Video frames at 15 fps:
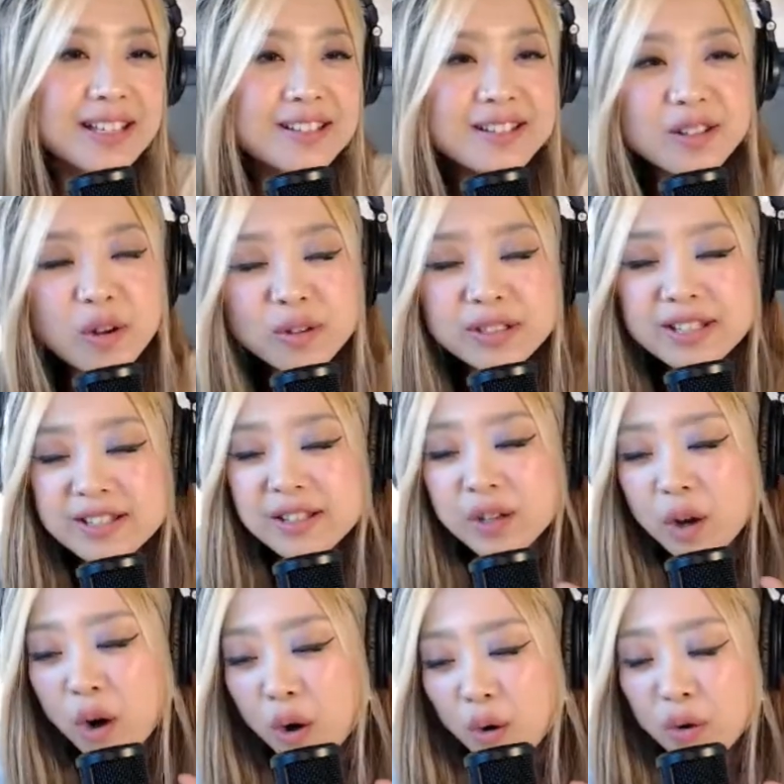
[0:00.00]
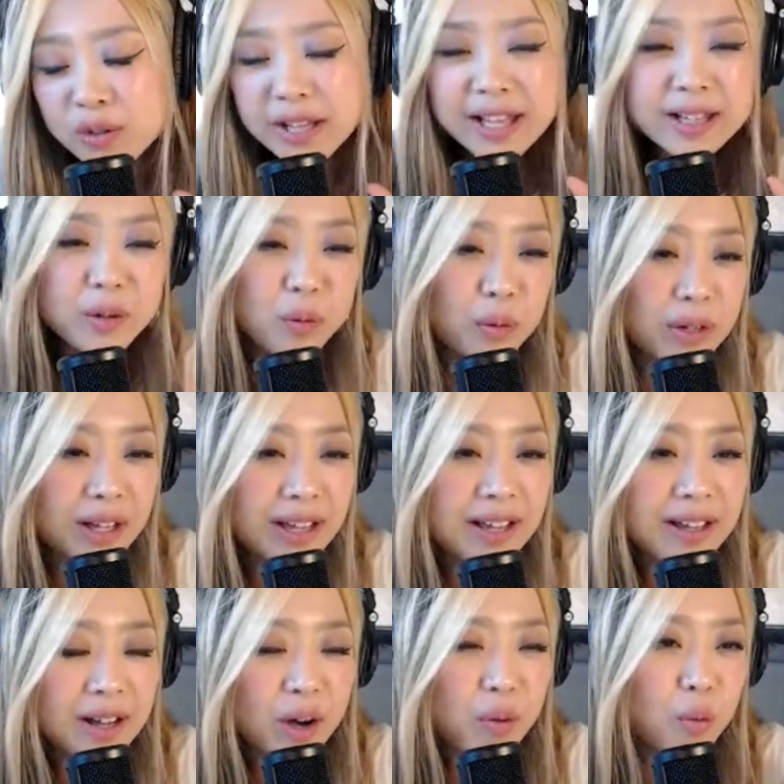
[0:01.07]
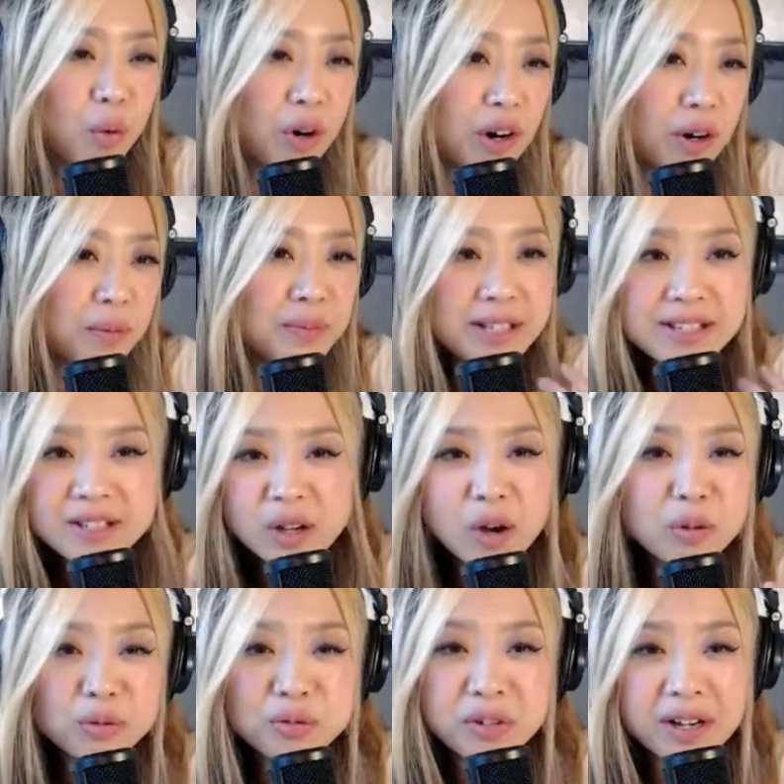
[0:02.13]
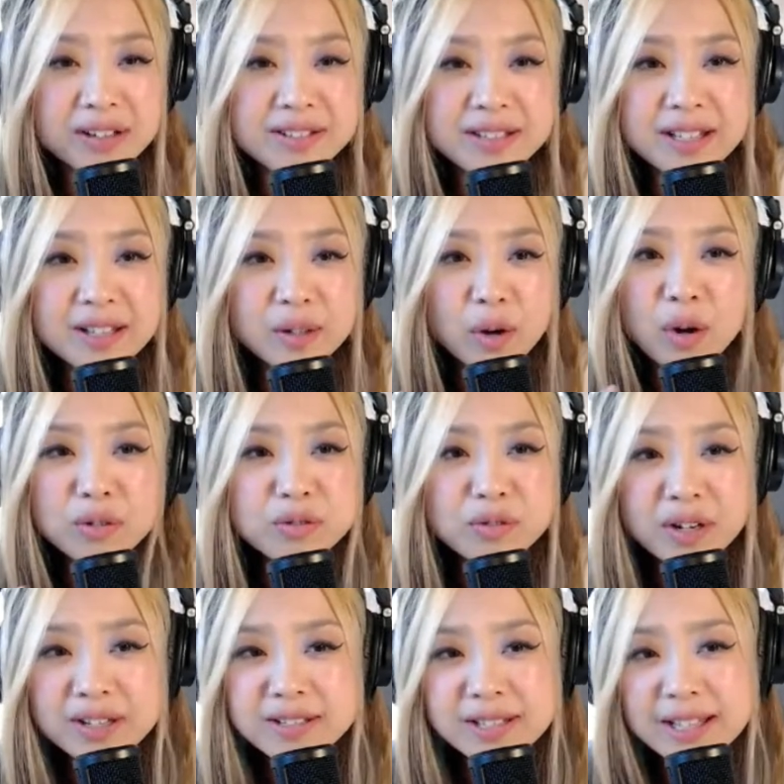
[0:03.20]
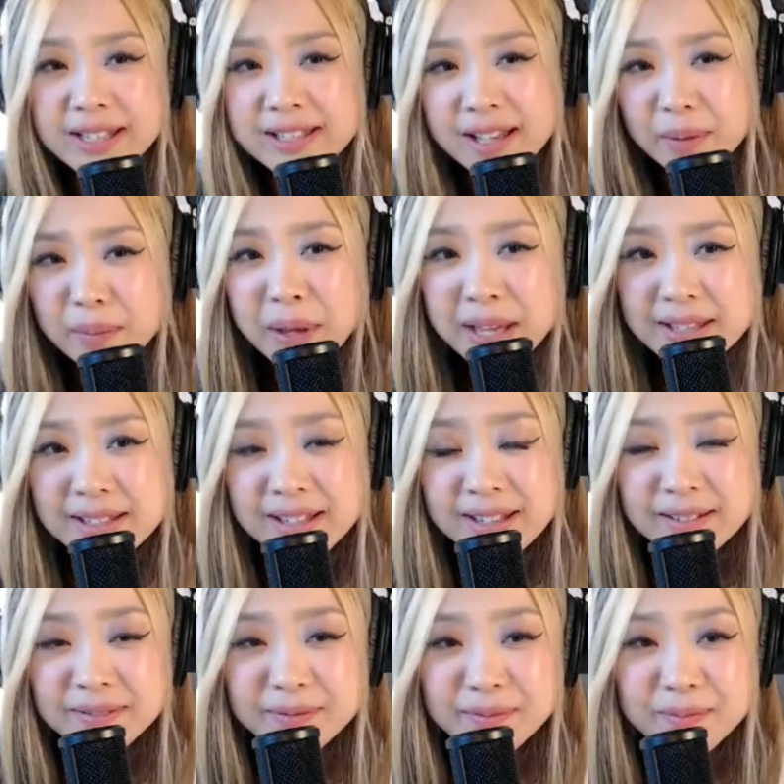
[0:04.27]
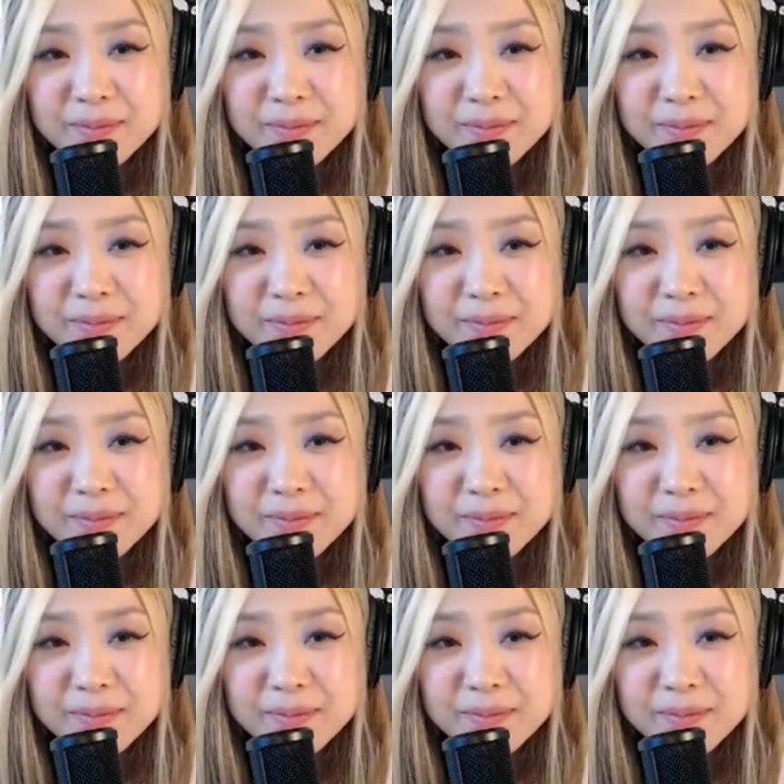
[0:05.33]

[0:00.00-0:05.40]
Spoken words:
It's so this cold and a warm, this contrast is amazing.